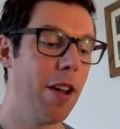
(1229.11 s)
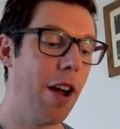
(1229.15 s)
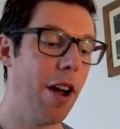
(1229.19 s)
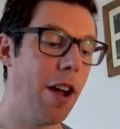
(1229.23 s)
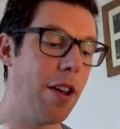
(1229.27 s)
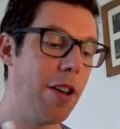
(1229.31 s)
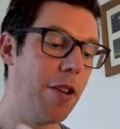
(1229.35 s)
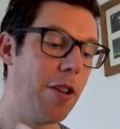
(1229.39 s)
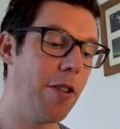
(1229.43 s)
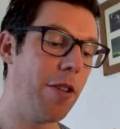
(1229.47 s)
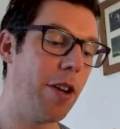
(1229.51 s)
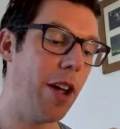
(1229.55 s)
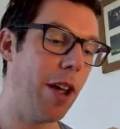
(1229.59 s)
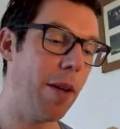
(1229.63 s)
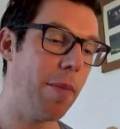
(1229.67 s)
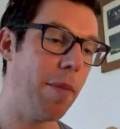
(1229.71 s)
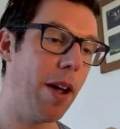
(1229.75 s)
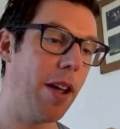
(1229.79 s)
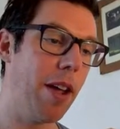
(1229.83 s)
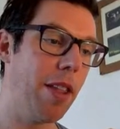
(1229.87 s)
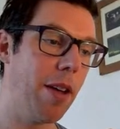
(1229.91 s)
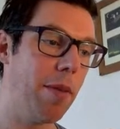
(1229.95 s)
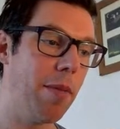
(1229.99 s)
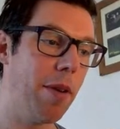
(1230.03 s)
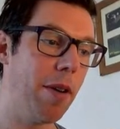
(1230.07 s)
and you're not getting
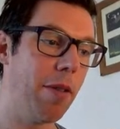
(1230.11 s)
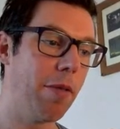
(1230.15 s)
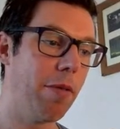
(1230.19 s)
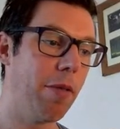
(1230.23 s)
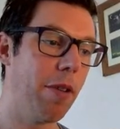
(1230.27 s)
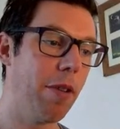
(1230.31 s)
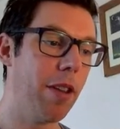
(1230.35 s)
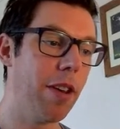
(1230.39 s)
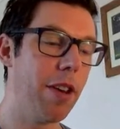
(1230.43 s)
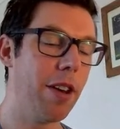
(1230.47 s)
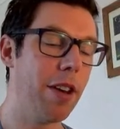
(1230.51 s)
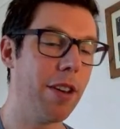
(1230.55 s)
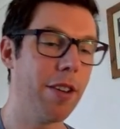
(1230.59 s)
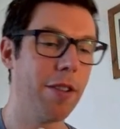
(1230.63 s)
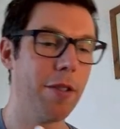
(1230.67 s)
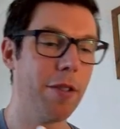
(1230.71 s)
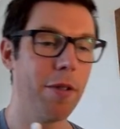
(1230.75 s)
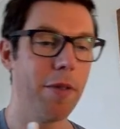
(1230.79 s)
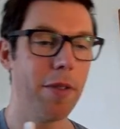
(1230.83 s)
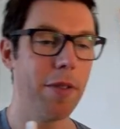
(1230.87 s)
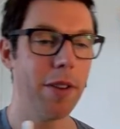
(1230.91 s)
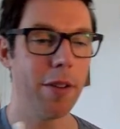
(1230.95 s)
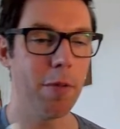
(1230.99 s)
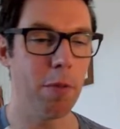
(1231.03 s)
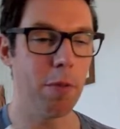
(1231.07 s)
paid that well for it, then you're
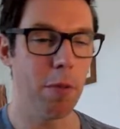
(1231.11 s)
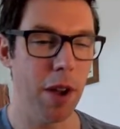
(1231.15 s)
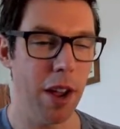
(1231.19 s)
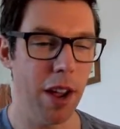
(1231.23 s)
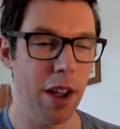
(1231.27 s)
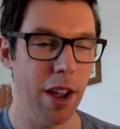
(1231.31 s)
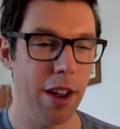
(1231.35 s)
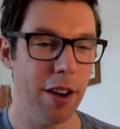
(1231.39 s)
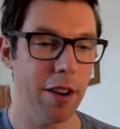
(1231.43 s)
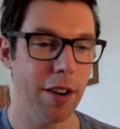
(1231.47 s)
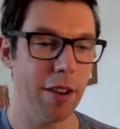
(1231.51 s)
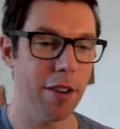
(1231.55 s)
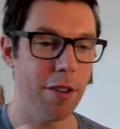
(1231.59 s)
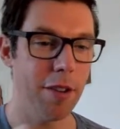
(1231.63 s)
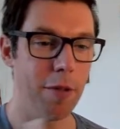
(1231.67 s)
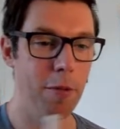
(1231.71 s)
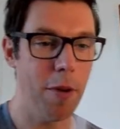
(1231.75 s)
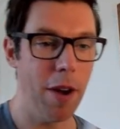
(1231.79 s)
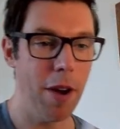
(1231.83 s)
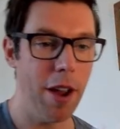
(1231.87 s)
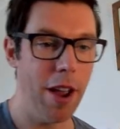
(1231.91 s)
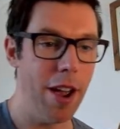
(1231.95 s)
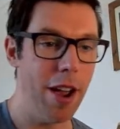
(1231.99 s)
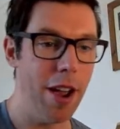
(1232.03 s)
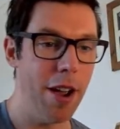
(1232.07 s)
sort of in this weird
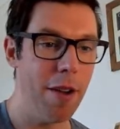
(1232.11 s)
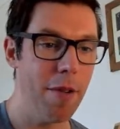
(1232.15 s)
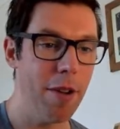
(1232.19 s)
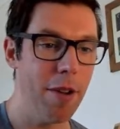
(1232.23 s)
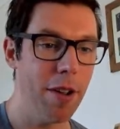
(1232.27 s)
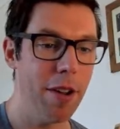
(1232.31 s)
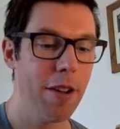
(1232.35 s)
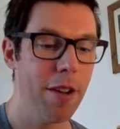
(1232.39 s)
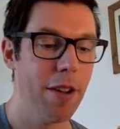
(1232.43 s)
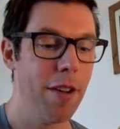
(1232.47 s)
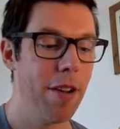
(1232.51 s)
gray area.